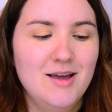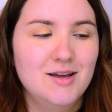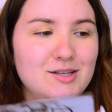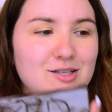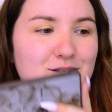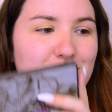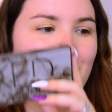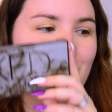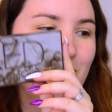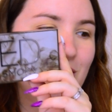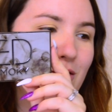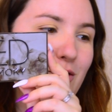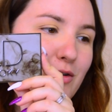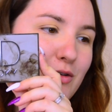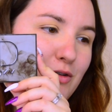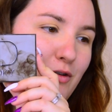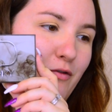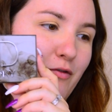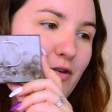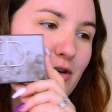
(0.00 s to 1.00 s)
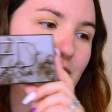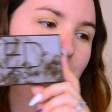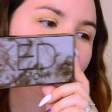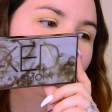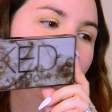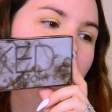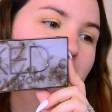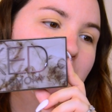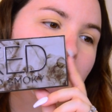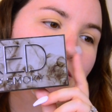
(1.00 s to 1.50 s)
So the first
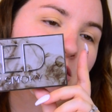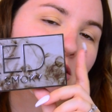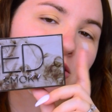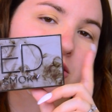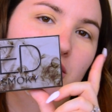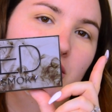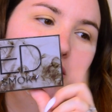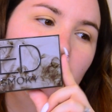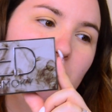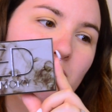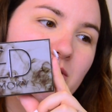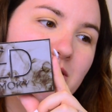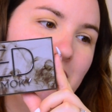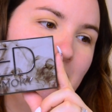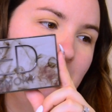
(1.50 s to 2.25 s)
one I'm gonna use